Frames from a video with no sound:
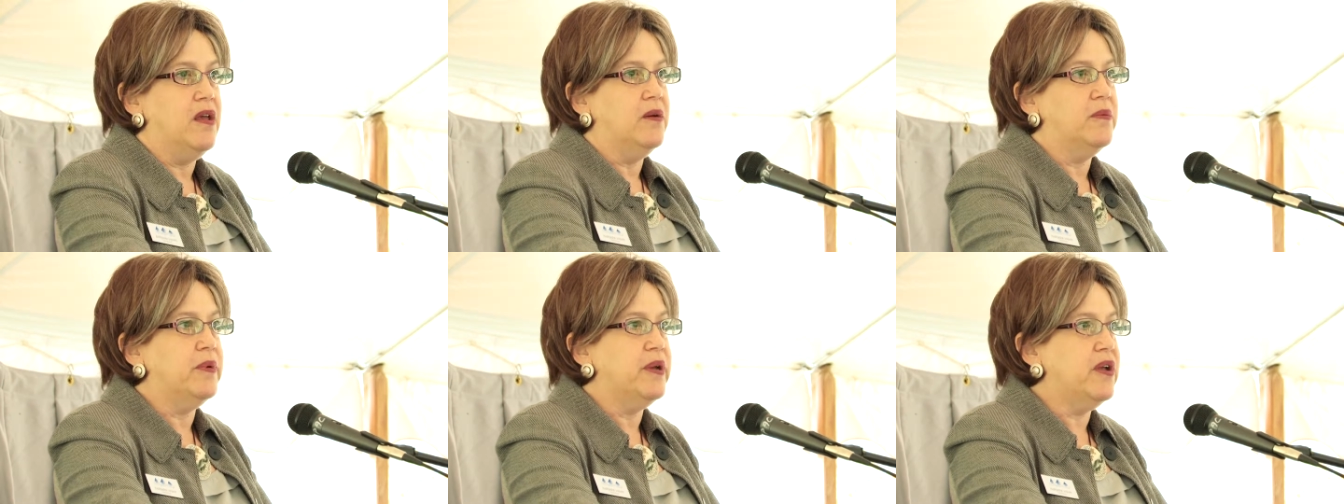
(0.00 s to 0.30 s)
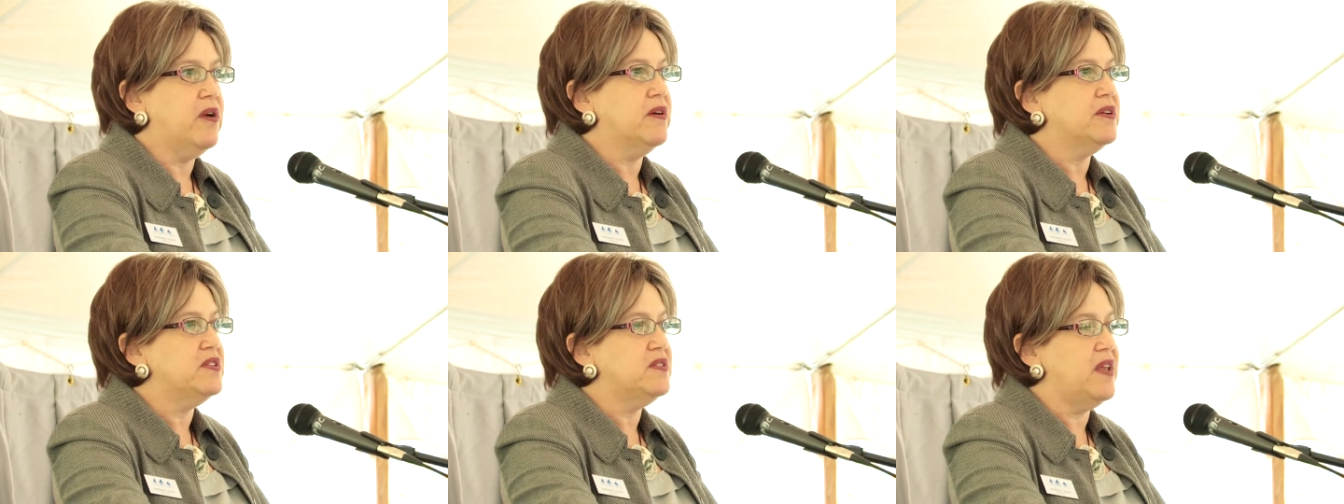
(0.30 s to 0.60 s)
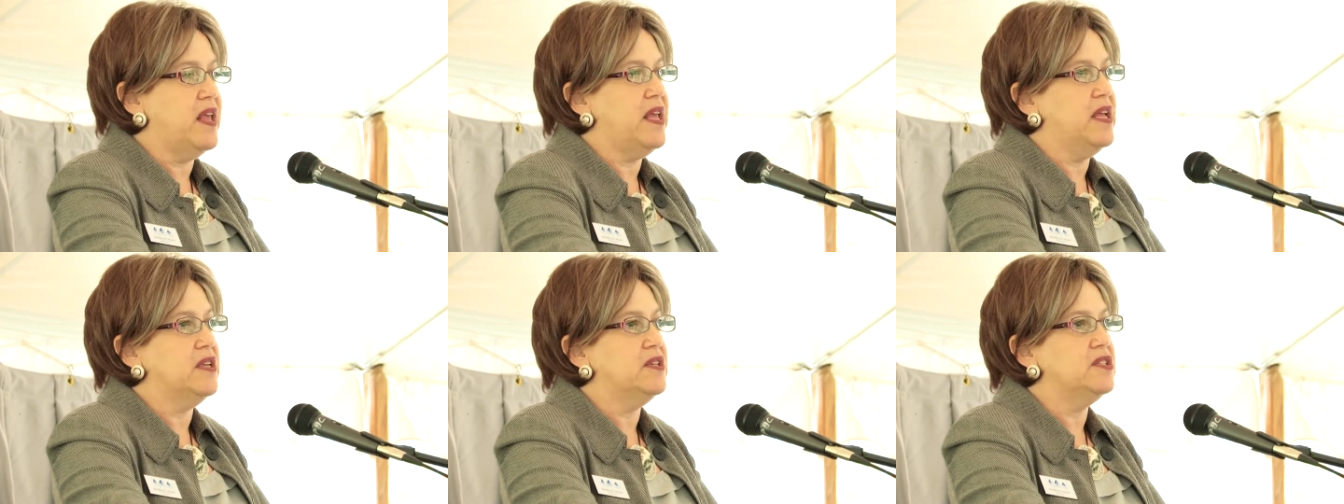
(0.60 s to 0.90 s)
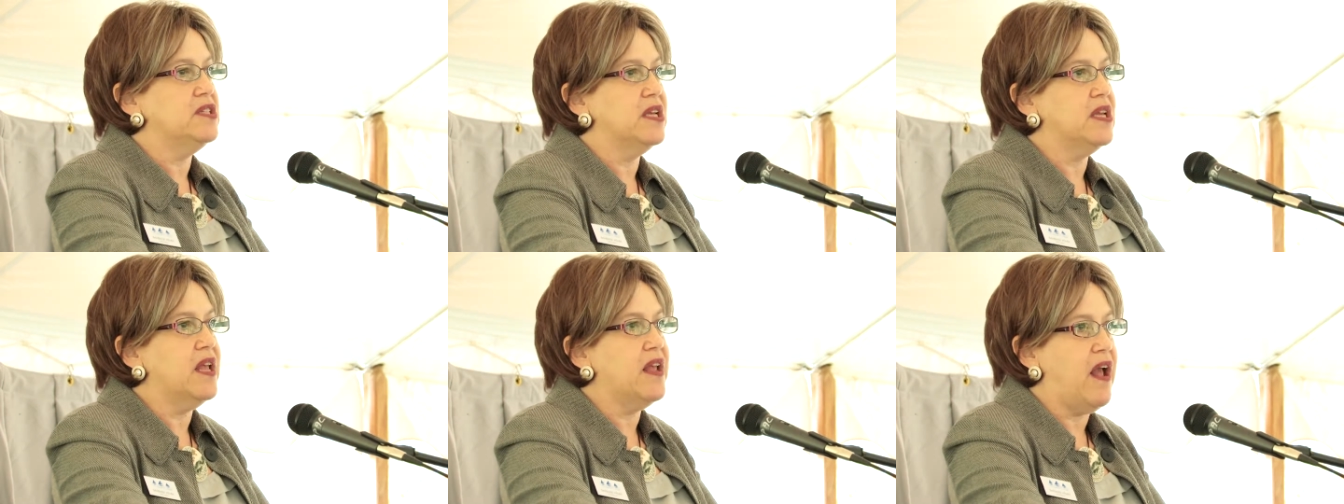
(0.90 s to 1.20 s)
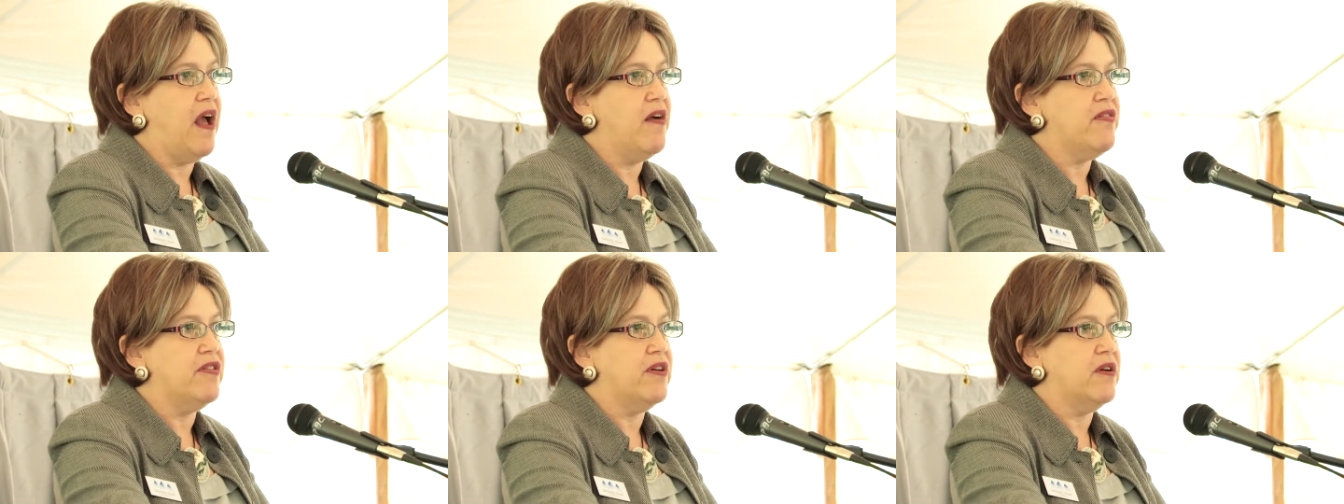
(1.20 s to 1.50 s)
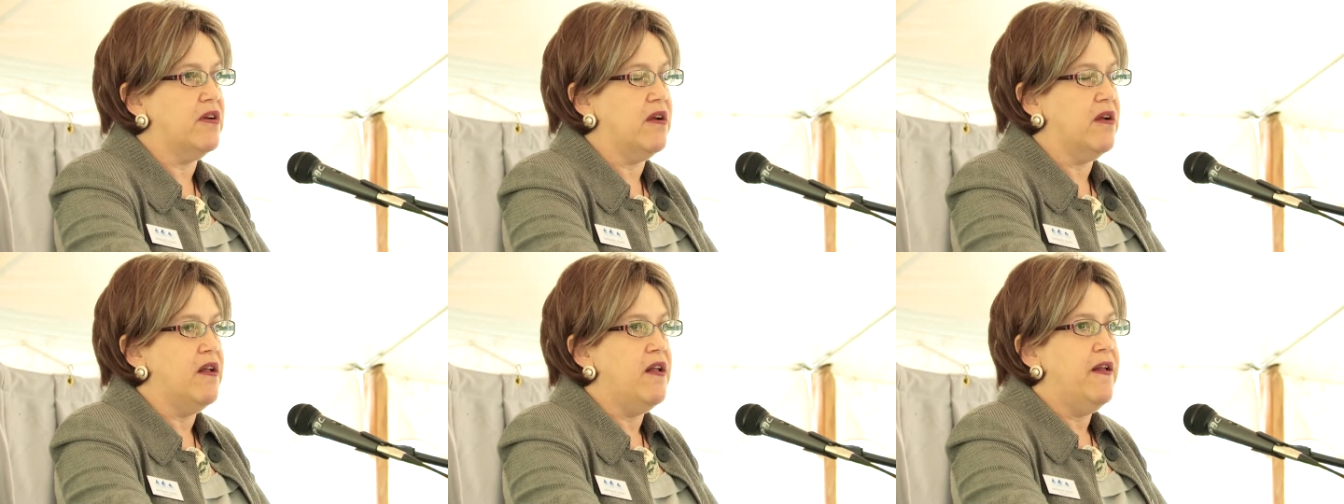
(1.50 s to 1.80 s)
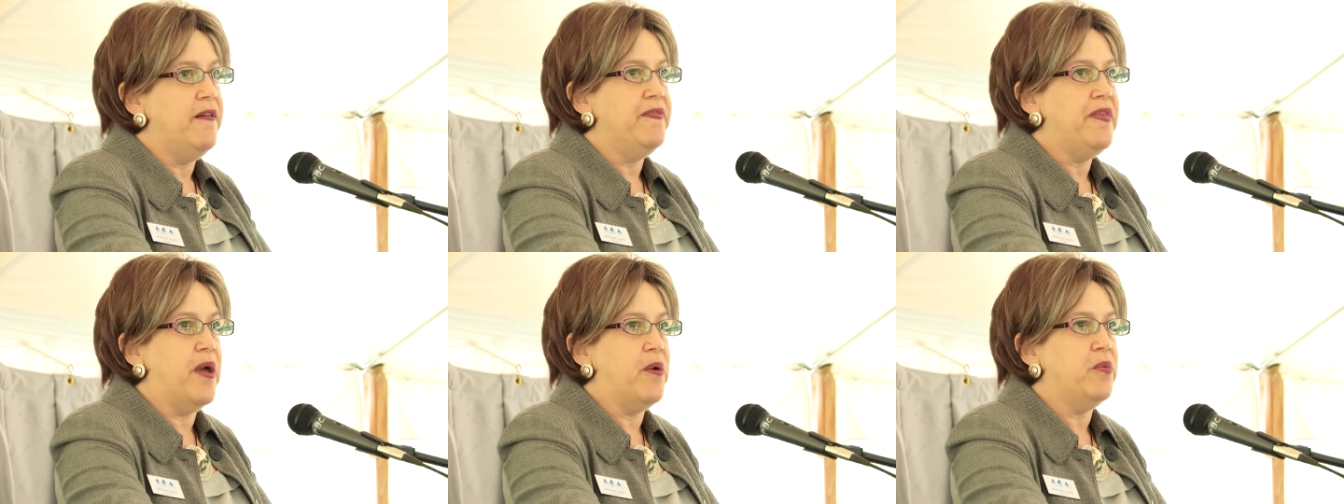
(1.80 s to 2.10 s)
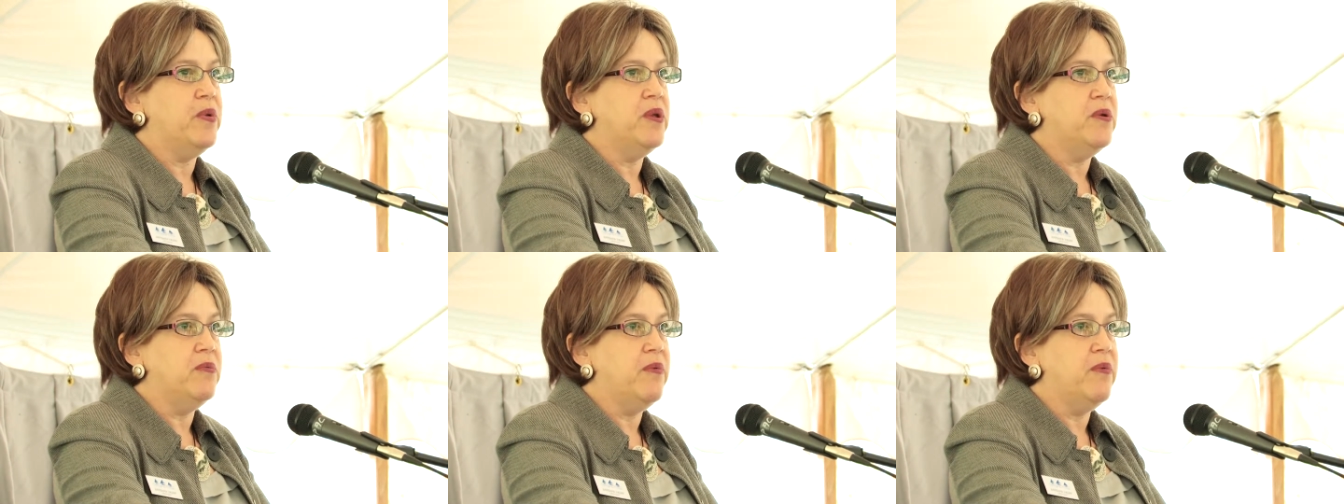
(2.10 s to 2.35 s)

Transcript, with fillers: We are saying together that we